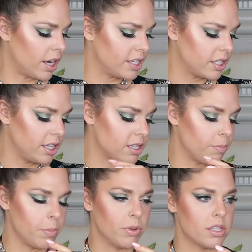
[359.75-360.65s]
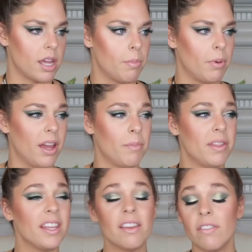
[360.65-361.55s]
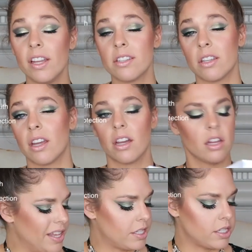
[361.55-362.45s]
Honestly, some people say apply them in the evening so that the